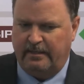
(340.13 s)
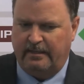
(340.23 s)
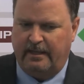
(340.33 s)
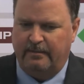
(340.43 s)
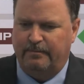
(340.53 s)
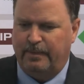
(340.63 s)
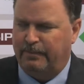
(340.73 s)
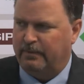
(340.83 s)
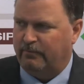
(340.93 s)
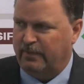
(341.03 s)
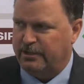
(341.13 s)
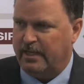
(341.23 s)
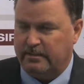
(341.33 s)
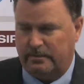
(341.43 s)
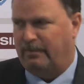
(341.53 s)
and then people
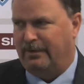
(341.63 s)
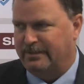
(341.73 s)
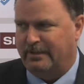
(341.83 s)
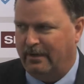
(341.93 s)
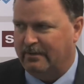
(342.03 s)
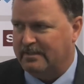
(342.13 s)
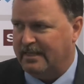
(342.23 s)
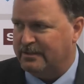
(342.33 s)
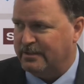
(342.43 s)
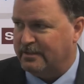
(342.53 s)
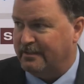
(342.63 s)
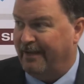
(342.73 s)
reject 0.0 because that's just